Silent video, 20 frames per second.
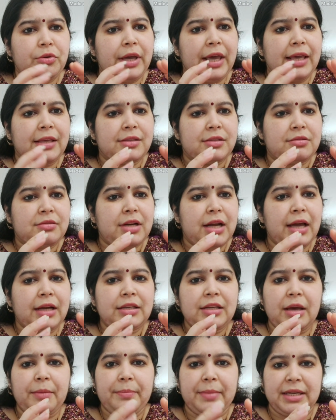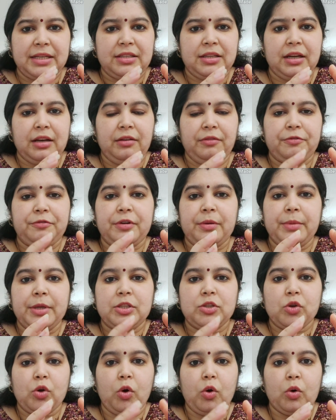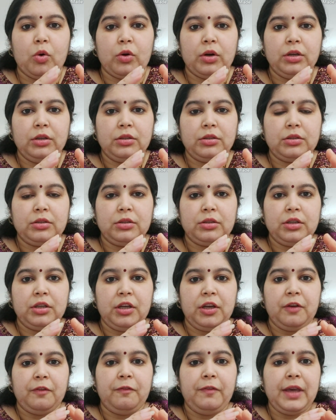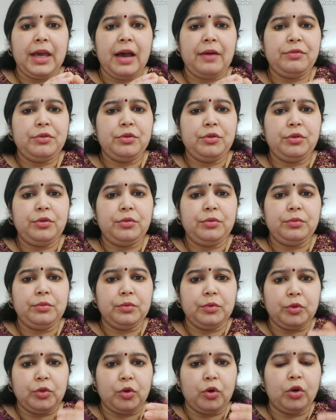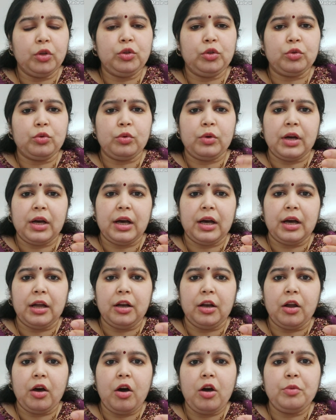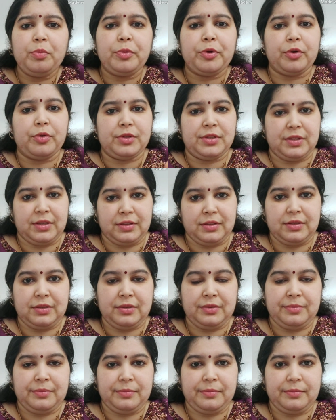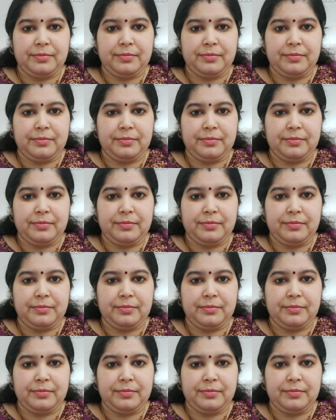To extract a metal from its ore, we have to go through a long process.